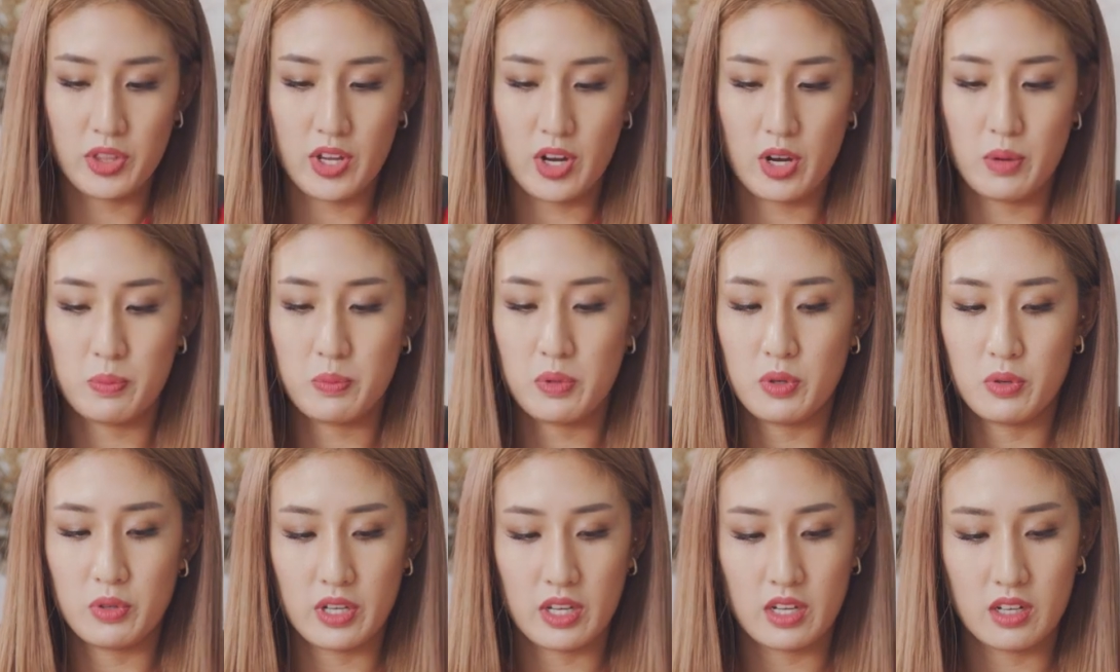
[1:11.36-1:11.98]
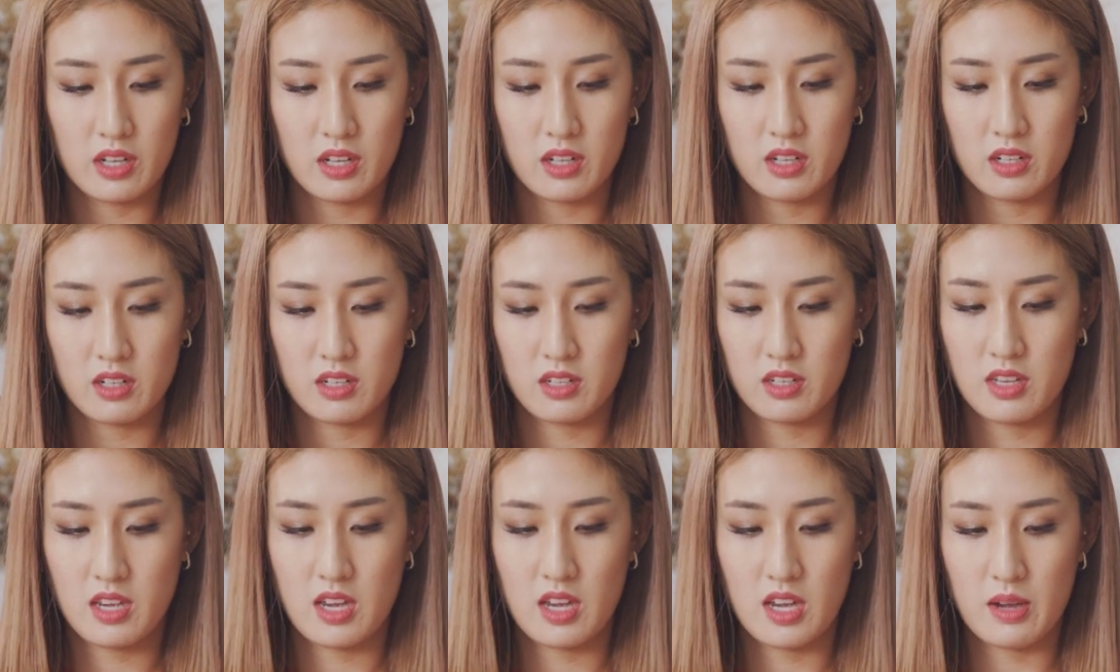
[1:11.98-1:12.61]
therapeutic.
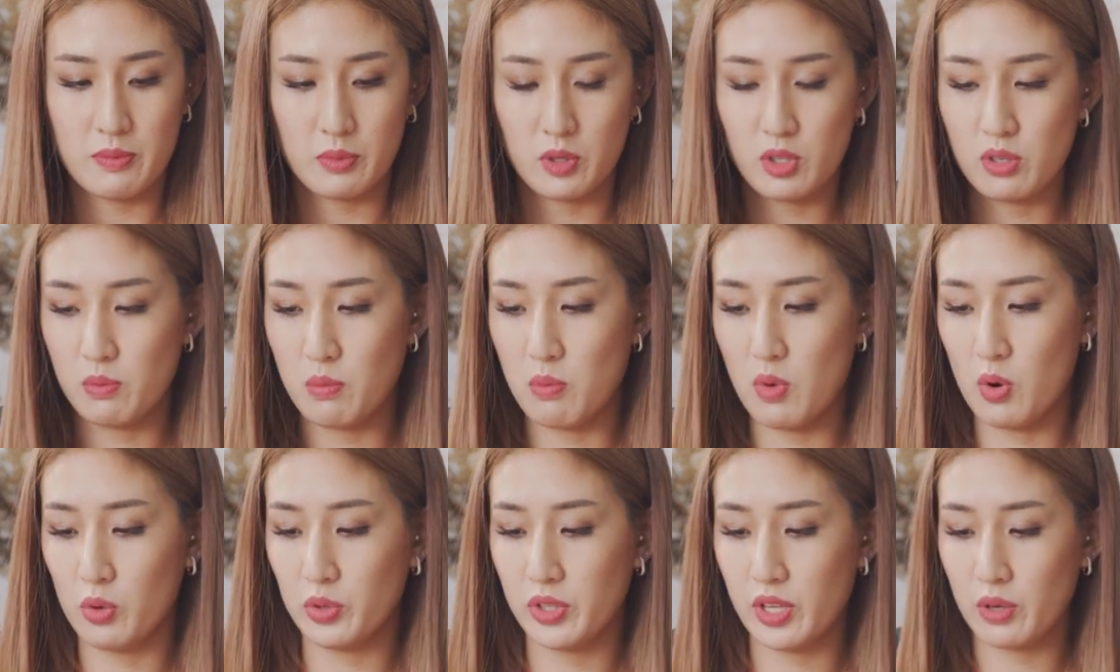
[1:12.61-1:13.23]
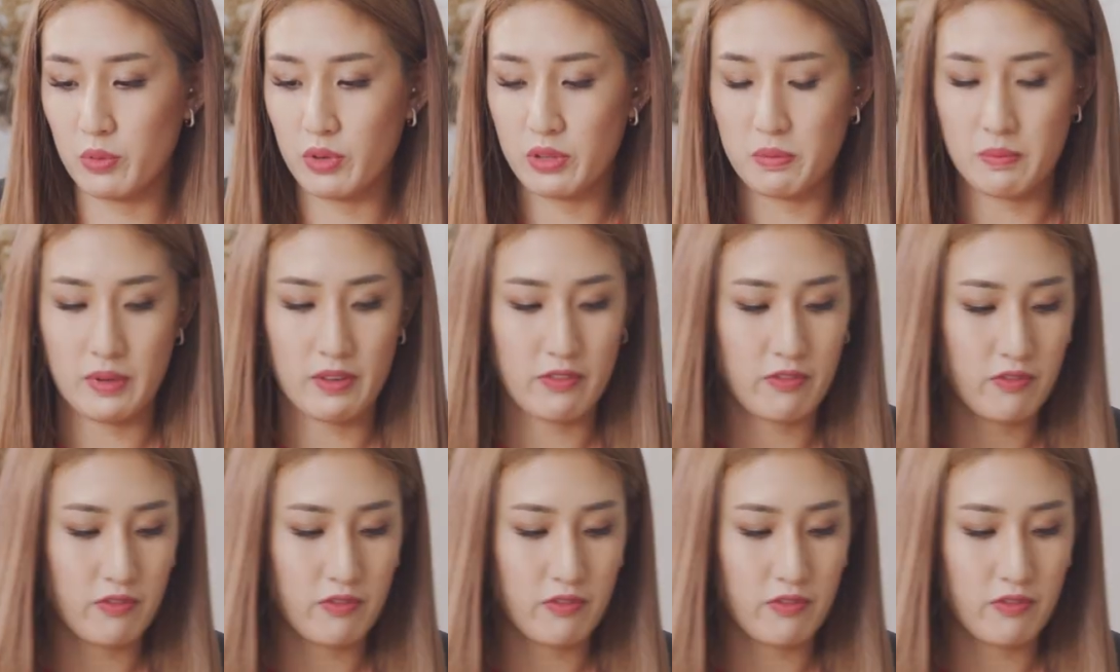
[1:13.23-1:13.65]
Okay, I'm gonna mold it with my